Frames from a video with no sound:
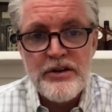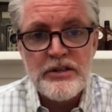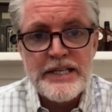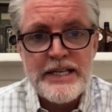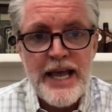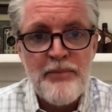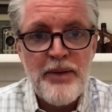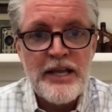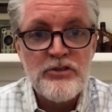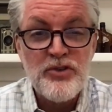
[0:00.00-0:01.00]
there to lead
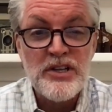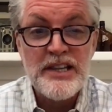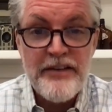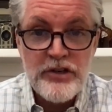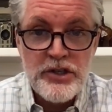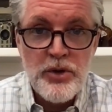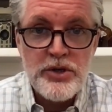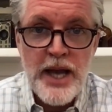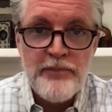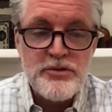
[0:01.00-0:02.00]
campaigns for 11 New
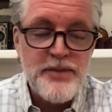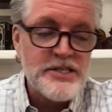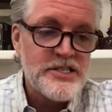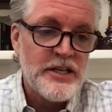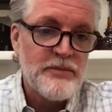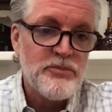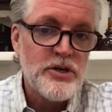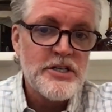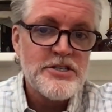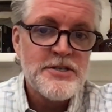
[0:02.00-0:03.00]
York Times bestselling
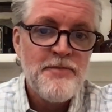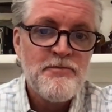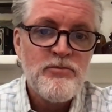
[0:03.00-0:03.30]
books.